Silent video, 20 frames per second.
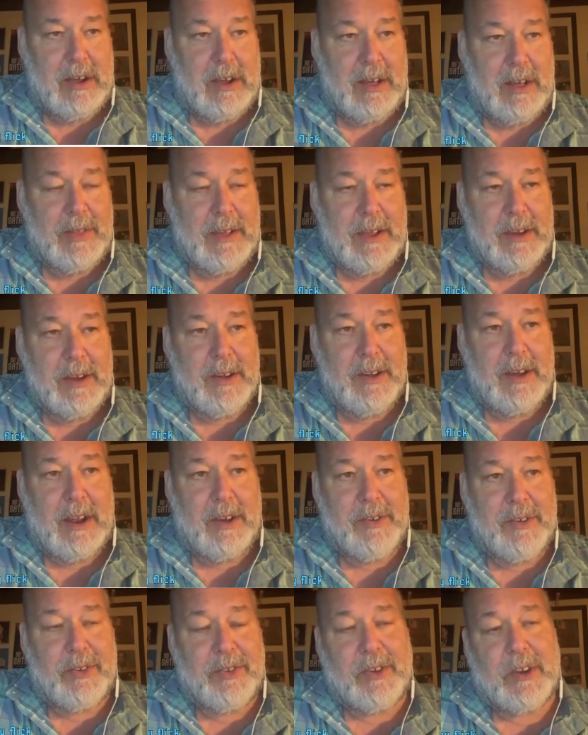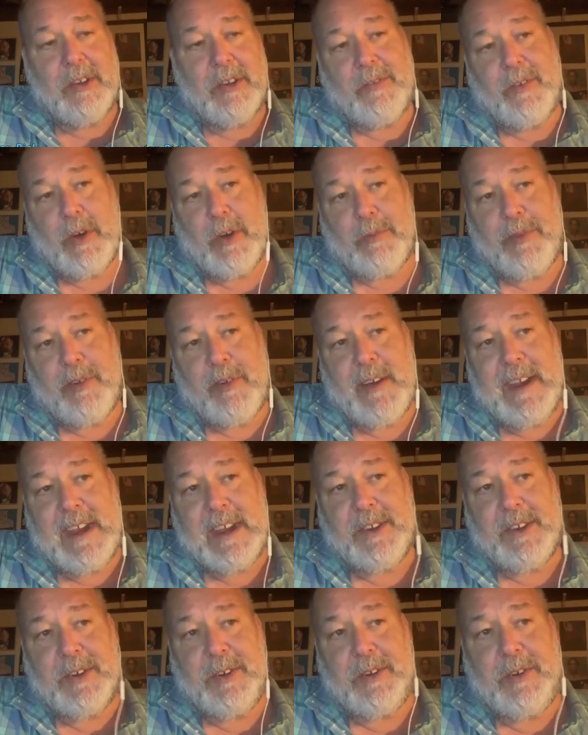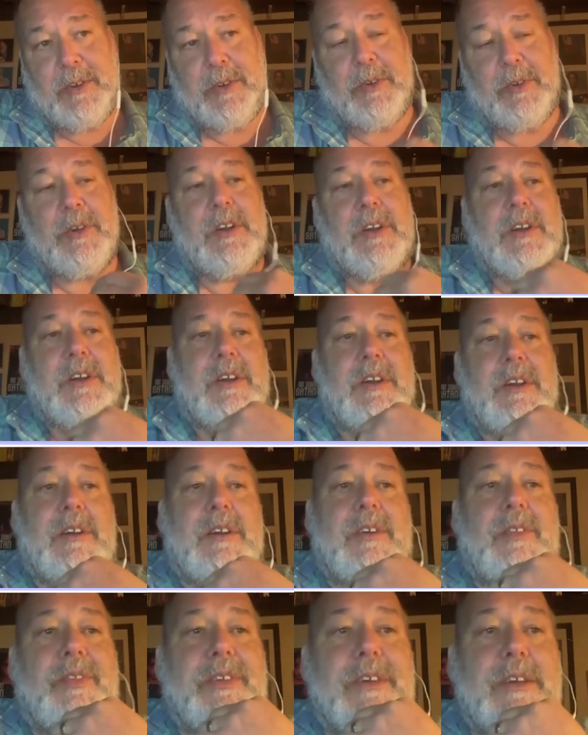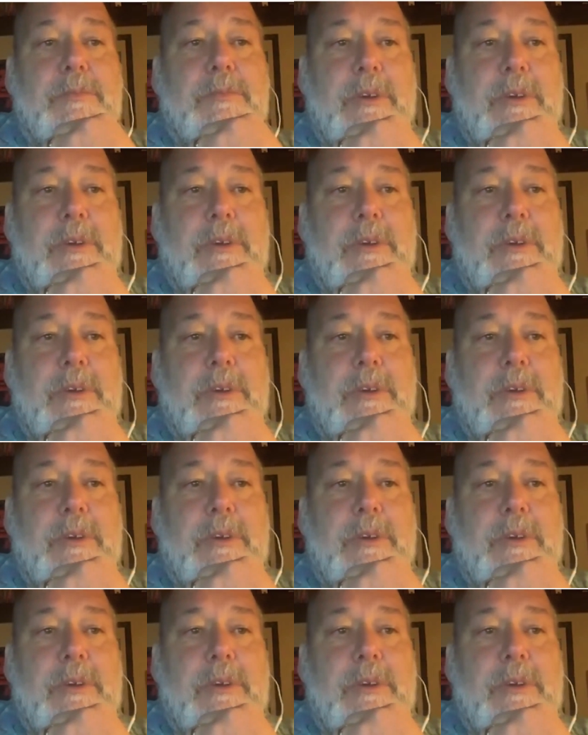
and that you're not just going to fall prey to the